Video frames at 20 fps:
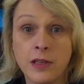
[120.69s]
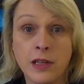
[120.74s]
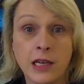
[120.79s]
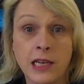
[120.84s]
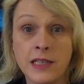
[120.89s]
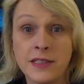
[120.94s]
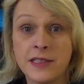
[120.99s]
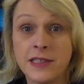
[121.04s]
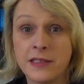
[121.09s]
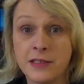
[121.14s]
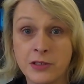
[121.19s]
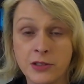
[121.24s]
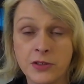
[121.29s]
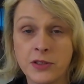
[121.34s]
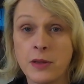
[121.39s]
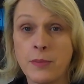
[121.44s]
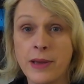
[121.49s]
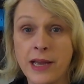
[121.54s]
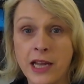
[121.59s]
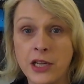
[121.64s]
you know, let's
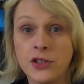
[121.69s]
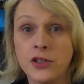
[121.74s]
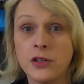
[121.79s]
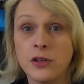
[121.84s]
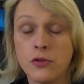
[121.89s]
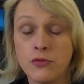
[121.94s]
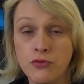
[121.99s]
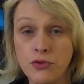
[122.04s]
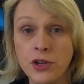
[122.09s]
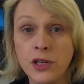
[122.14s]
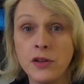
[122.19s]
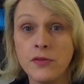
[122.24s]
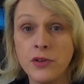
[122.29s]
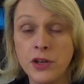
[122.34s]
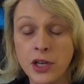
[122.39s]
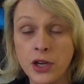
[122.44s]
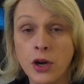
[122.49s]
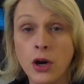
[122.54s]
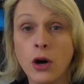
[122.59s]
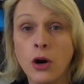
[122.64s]
just imagine a really,
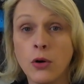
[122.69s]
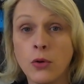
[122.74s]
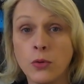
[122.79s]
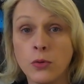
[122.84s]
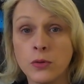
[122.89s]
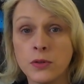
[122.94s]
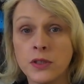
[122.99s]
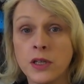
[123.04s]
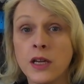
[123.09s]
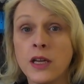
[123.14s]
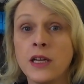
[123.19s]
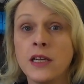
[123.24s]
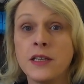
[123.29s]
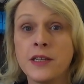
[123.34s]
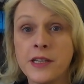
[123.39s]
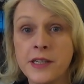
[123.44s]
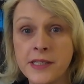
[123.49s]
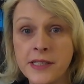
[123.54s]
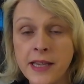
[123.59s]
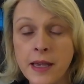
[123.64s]
really cold
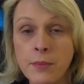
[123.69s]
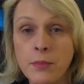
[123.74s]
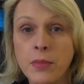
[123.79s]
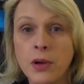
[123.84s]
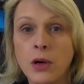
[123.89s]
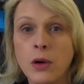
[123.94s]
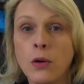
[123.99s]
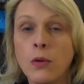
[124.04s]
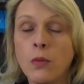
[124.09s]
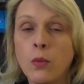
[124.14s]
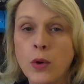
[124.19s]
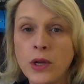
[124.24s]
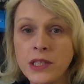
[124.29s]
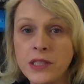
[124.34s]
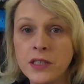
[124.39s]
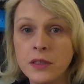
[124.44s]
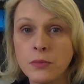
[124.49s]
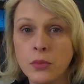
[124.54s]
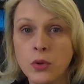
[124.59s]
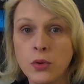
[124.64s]
December
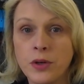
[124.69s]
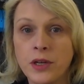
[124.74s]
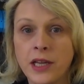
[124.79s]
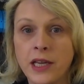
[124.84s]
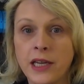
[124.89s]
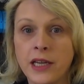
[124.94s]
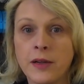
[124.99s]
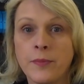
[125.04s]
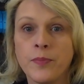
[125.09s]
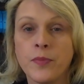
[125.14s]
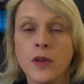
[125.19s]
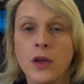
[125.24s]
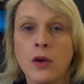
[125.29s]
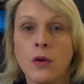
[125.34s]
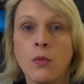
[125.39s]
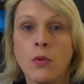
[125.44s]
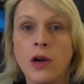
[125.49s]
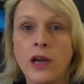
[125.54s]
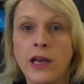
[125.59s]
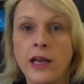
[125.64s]
winter morning
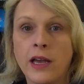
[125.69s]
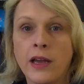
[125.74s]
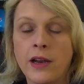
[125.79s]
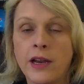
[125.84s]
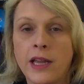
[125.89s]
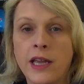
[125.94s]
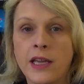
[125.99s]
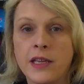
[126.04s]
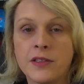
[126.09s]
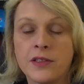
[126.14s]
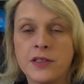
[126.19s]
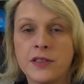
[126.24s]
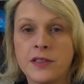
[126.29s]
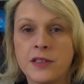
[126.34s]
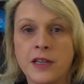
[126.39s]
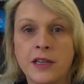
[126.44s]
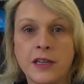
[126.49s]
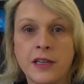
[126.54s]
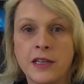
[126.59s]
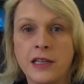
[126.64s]
where it's
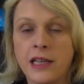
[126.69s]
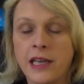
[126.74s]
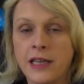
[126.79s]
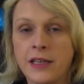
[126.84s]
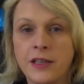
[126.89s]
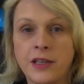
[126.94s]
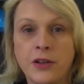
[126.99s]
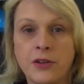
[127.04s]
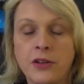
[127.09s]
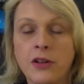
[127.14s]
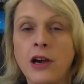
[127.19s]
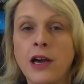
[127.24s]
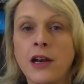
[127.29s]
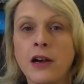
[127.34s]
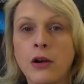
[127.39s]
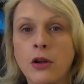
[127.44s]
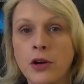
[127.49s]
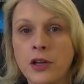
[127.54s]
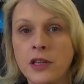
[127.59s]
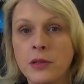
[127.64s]
uh, like, you know, nine
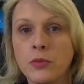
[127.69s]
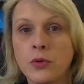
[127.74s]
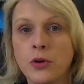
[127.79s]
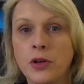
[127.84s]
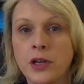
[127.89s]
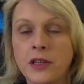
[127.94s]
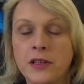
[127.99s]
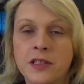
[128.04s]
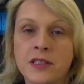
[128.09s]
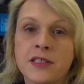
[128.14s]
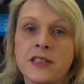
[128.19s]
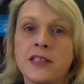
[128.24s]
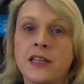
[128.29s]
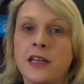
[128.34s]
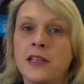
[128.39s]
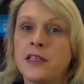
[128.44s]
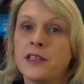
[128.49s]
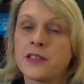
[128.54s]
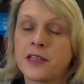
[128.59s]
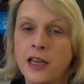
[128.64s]
o'clock in the morning, the
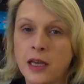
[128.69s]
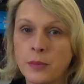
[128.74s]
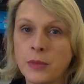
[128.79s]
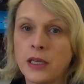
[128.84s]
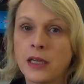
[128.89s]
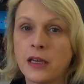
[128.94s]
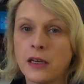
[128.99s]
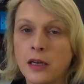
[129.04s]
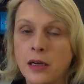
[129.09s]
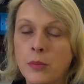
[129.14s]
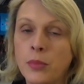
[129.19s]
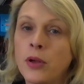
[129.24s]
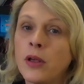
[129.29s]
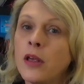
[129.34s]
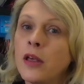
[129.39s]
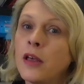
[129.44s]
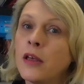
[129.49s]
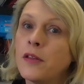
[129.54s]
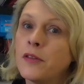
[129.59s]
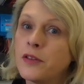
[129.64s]
sun is coming up,
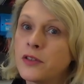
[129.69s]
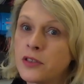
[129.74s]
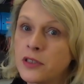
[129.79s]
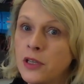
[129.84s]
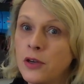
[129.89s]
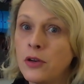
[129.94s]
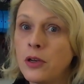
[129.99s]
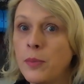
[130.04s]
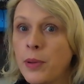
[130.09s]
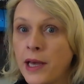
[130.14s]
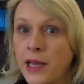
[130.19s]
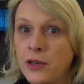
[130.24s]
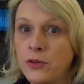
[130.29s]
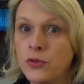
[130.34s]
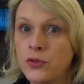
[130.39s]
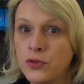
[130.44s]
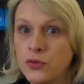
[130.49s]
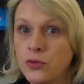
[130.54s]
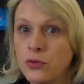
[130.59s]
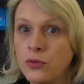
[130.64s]
the solar
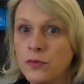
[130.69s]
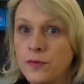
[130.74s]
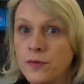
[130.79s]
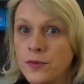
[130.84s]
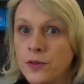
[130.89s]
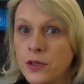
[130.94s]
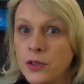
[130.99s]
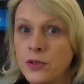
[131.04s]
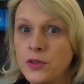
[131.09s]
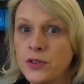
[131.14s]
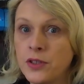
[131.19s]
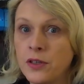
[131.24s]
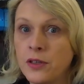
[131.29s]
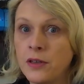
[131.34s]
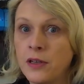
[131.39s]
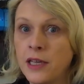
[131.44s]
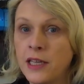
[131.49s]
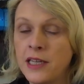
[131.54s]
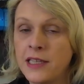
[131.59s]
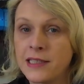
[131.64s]
panels are all
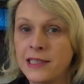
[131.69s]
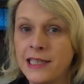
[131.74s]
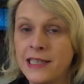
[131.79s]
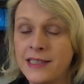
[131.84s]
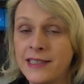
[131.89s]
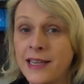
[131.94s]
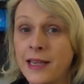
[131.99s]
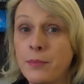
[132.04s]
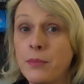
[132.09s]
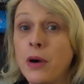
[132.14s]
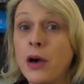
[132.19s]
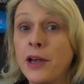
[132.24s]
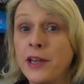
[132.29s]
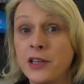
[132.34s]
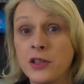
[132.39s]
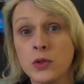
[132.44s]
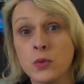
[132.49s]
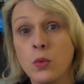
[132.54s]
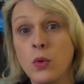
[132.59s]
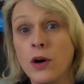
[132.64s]
frozen, and it's, let's say,
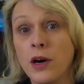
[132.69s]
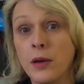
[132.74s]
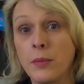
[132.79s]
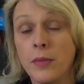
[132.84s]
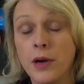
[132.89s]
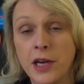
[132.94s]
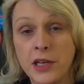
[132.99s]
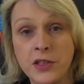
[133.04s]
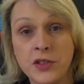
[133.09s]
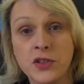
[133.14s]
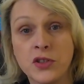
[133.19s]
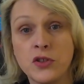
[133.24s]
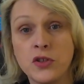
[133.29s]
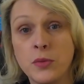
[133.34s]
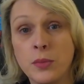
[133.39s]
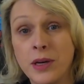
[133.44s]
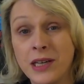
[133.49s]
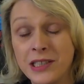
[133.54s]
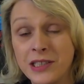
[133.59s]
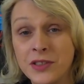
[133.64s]
minus one, minus two,
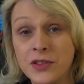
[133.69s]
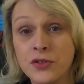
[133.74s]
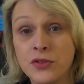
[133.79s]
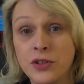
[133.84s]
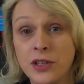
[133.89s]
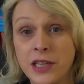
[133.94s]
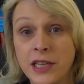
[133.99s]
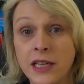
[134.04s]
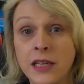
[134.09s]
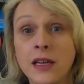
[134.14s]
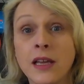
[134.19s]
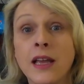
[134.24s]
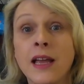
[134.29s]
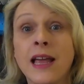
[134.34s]
minus three,